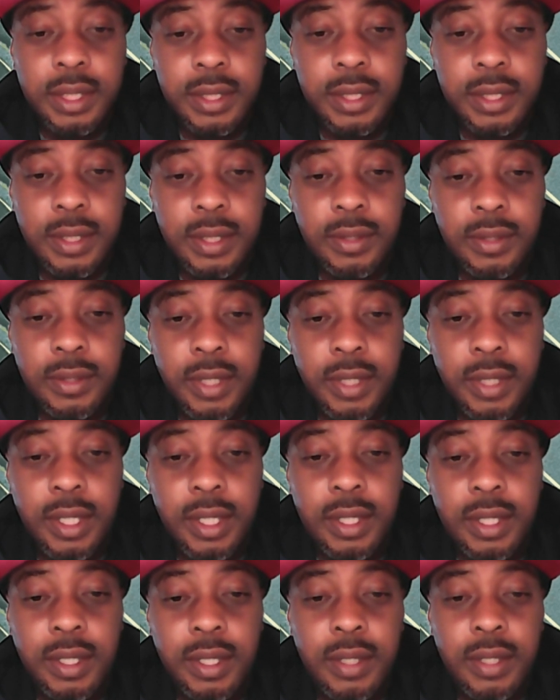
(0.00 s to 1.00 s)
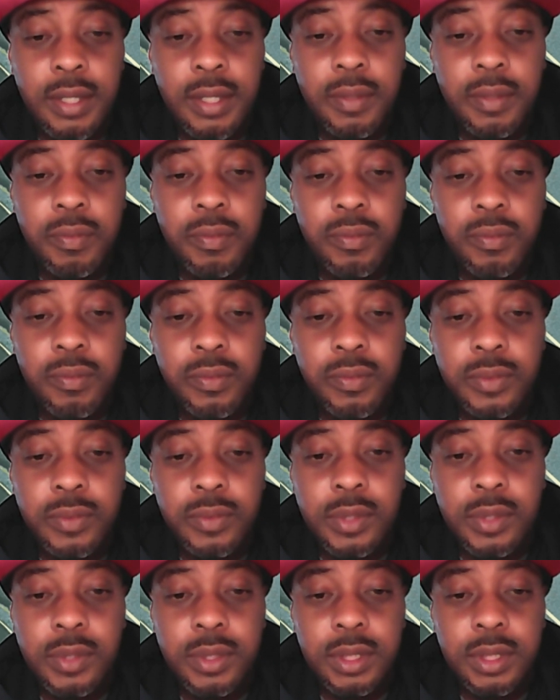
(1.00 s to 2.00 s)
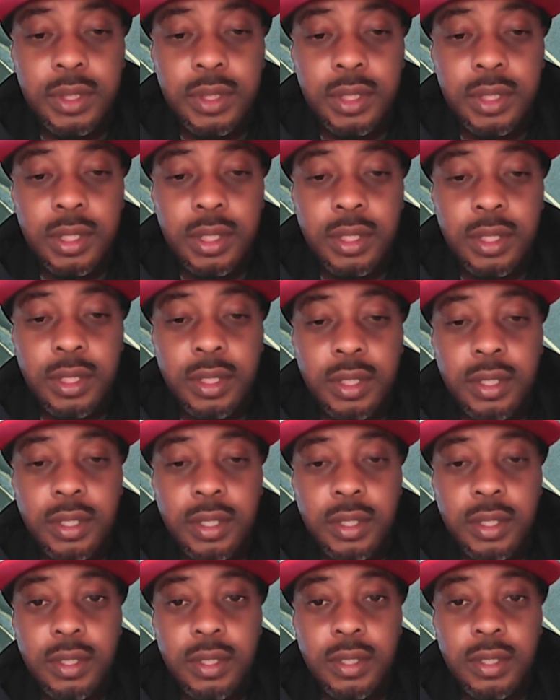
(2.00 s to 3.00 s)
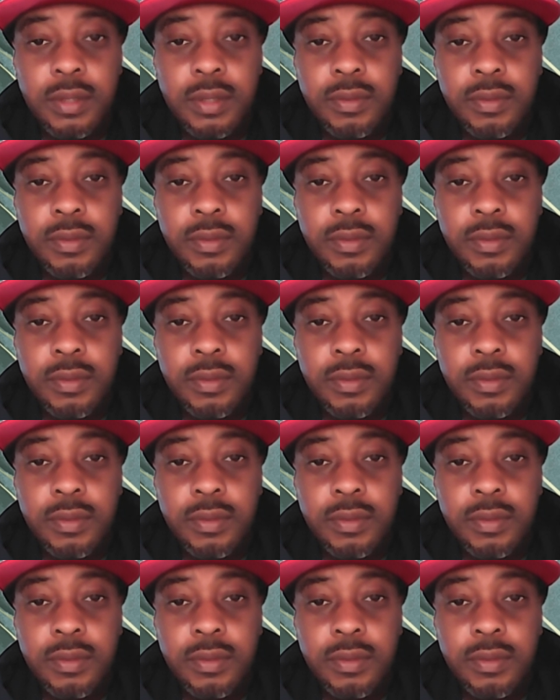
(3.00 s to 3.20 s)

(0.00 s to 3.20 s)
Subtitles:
So let's see here.